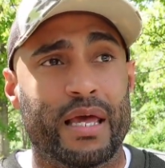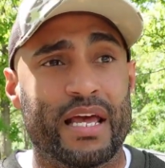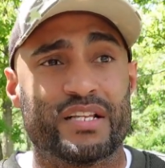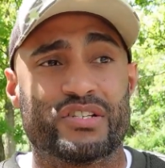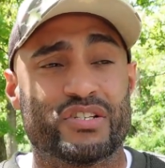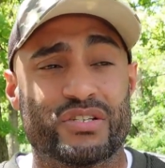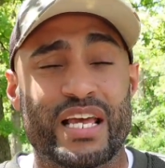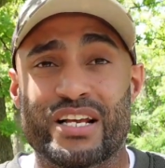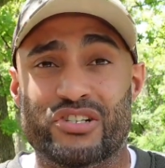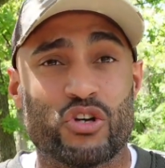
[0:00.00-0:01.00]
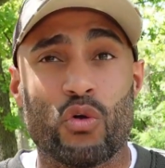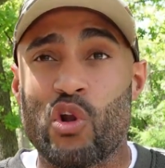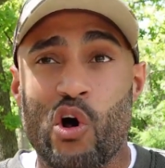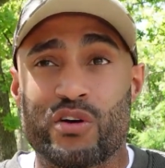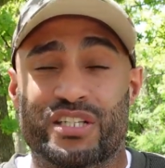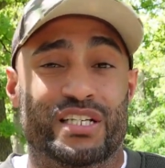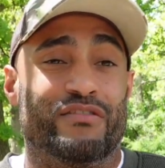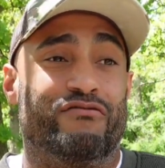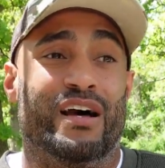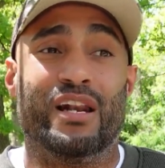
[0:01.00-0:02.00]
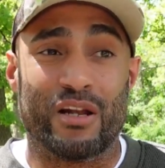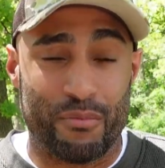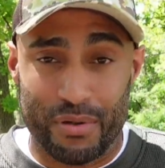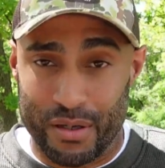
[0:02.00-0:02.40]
It takes so long to develop